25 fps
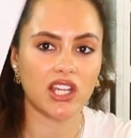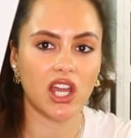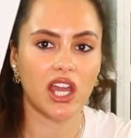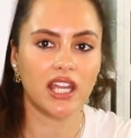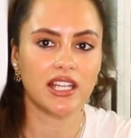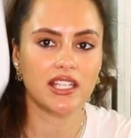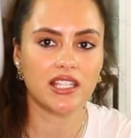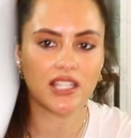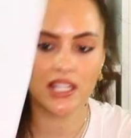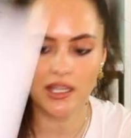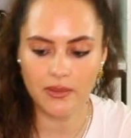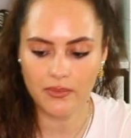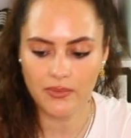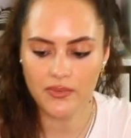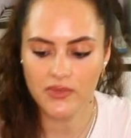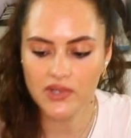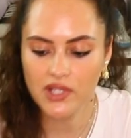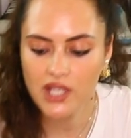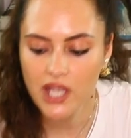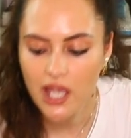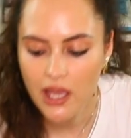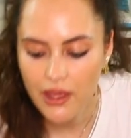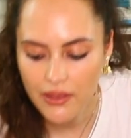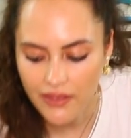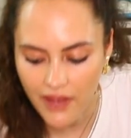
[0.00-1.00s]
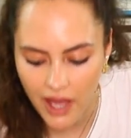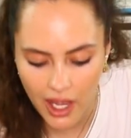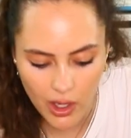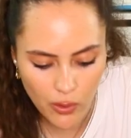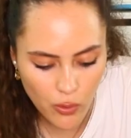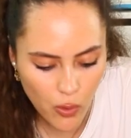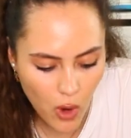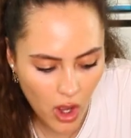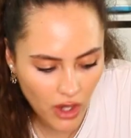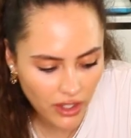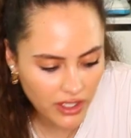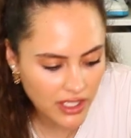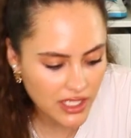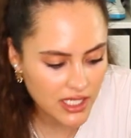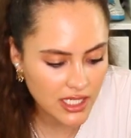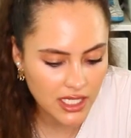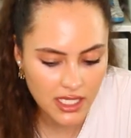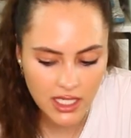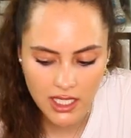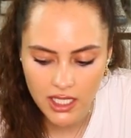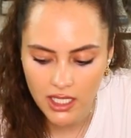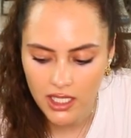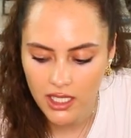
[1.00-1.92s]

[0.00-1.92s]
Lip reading: items that I want